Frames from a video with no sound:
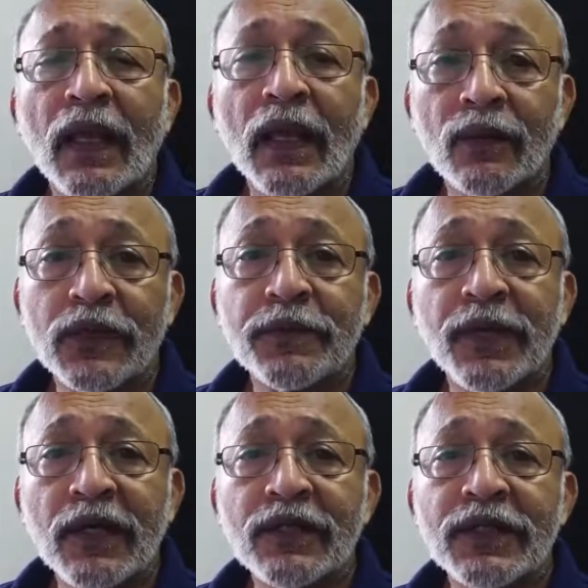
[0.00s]
It was
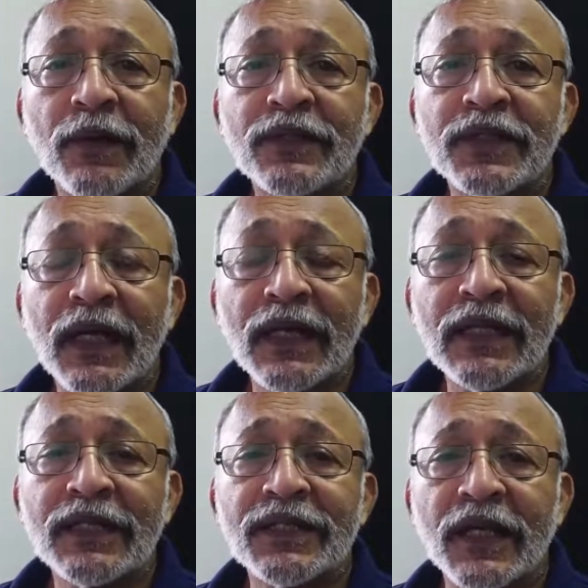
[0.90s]
because I was
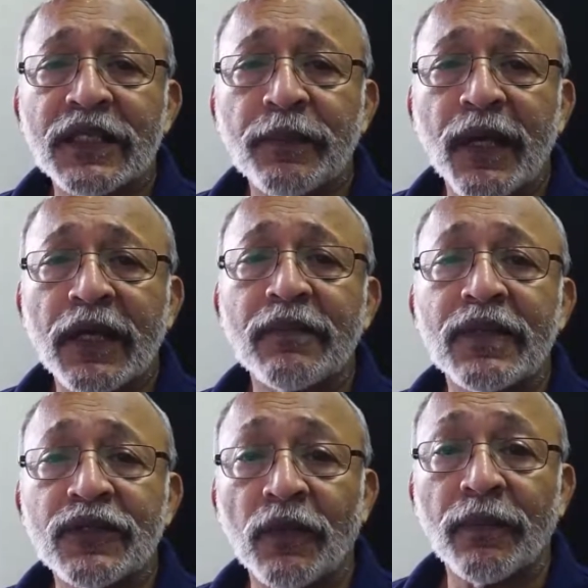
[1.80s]
running these
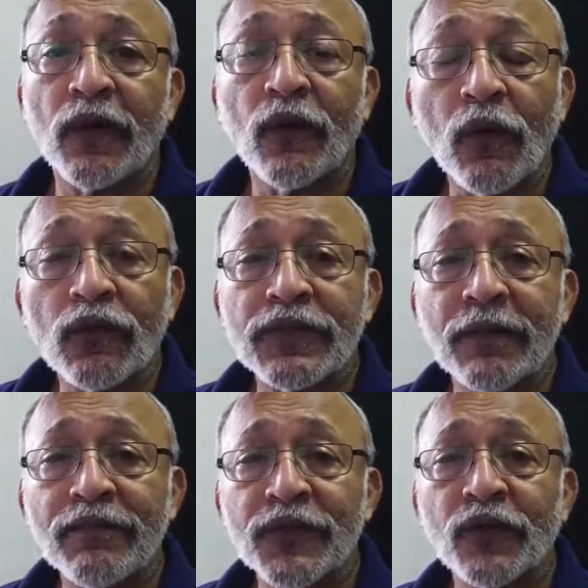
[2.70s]
experiments on my old
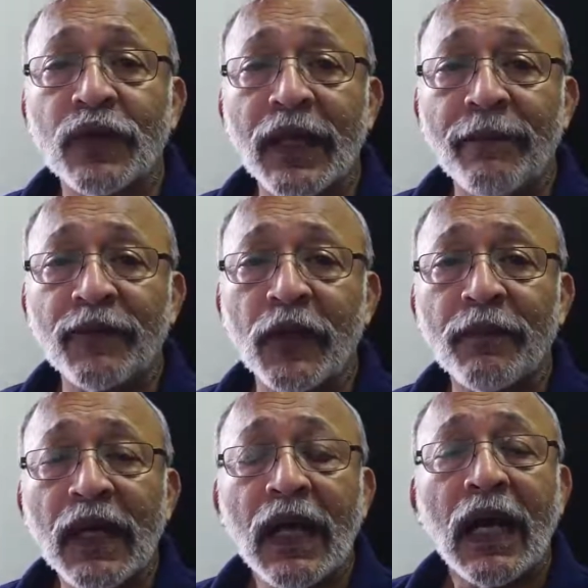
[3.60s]
Samsung
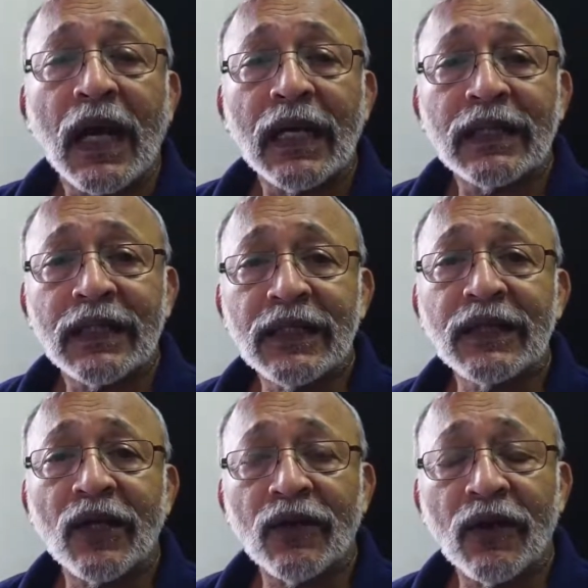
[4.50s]
laptop. I
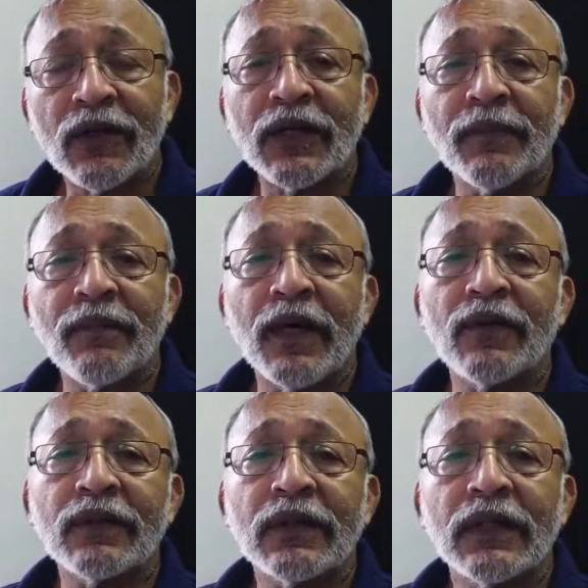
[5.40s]
learned a lot
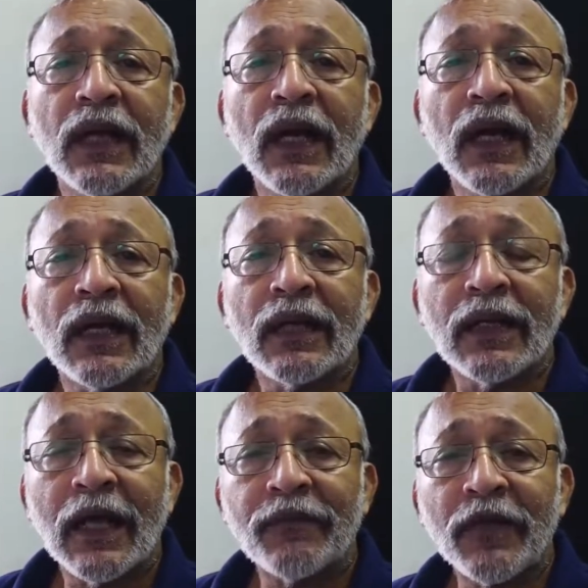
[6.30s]
about
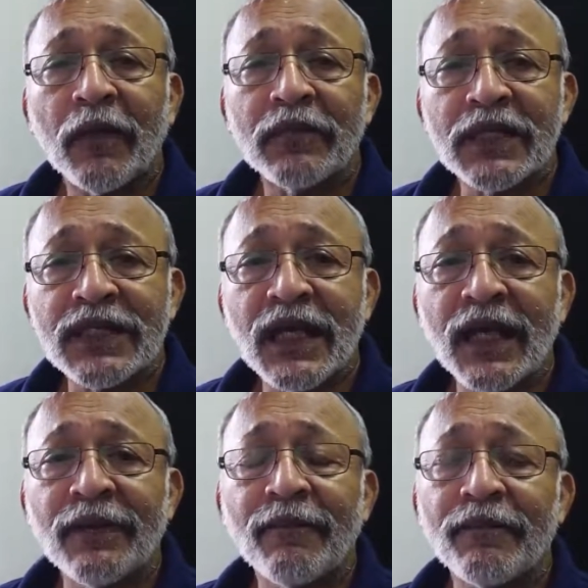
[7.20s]
laptop
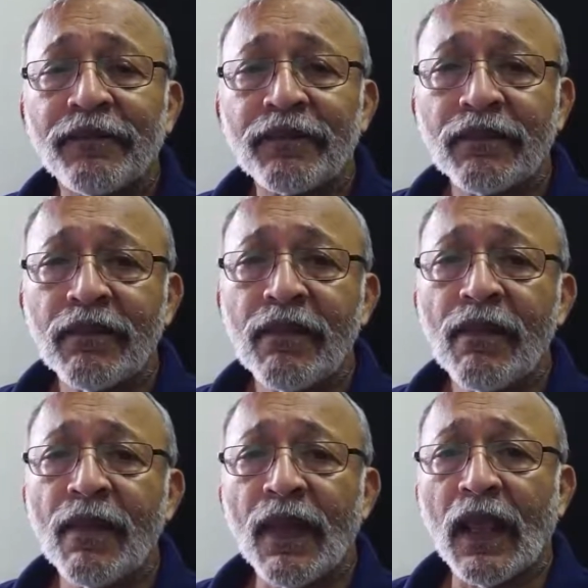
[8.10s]
design
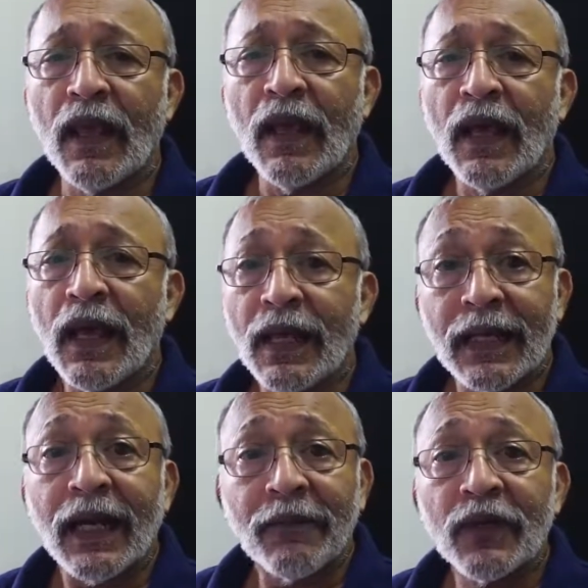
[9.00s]

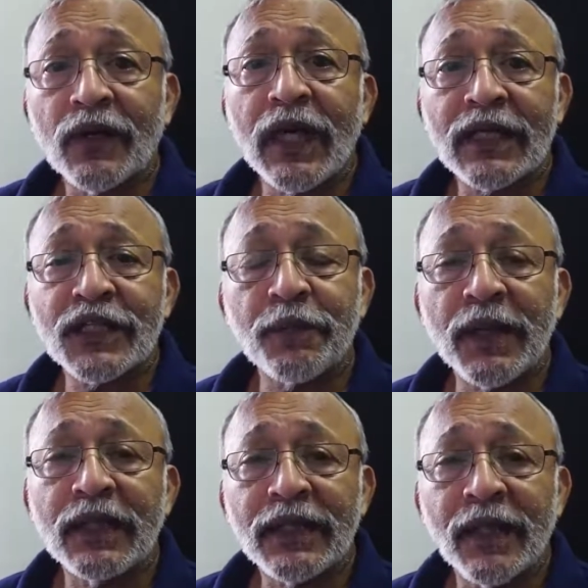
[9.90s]
and I'm going to
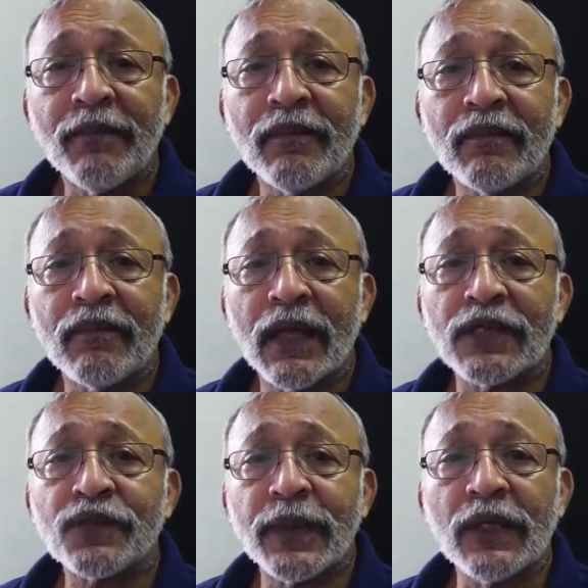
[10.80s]
explain them
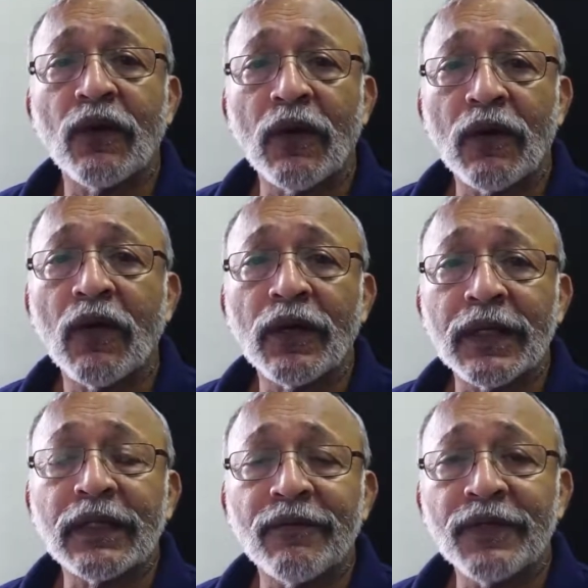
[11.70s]
as we go along
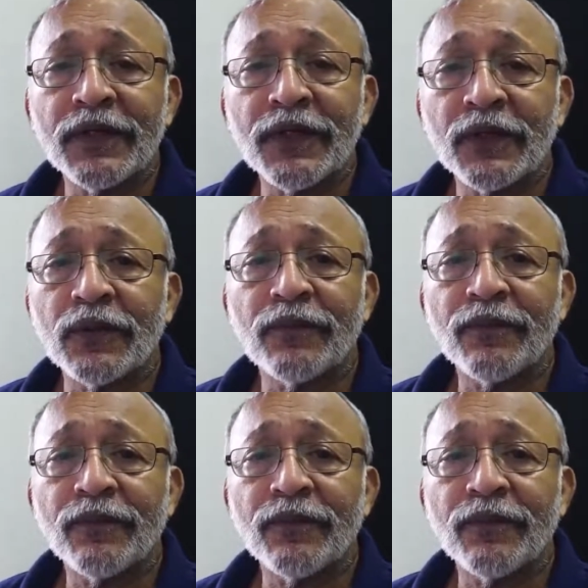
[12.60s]
in the video.